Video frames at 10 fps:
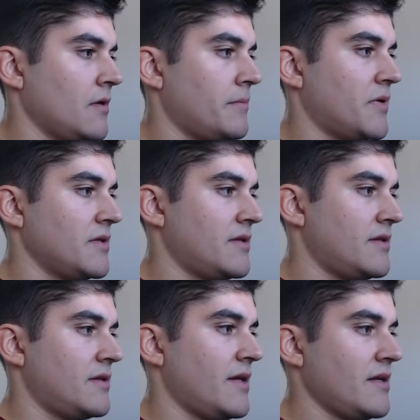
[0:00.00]
but
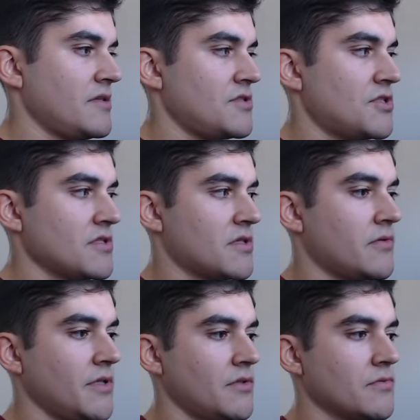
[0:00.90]
that is just
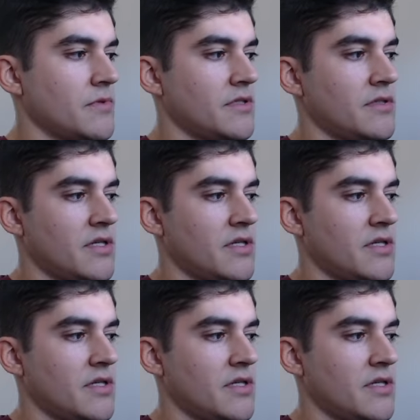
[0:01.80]
going to run